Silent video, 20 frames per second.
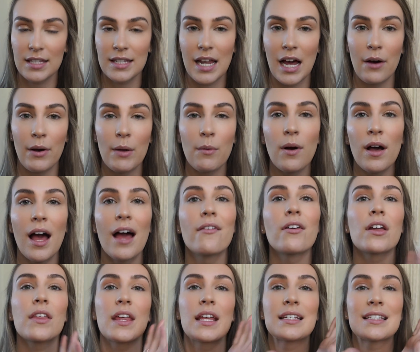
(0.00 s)
Now I want
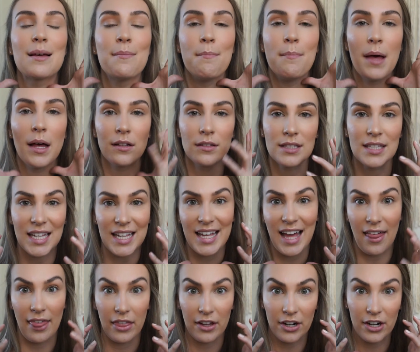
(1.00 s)
everything to melt
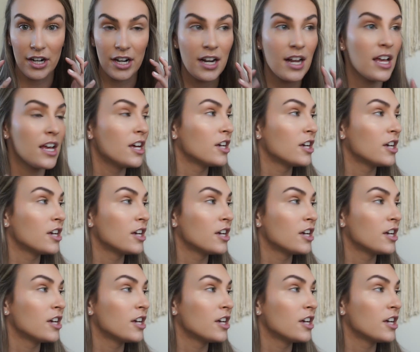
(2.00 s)
together.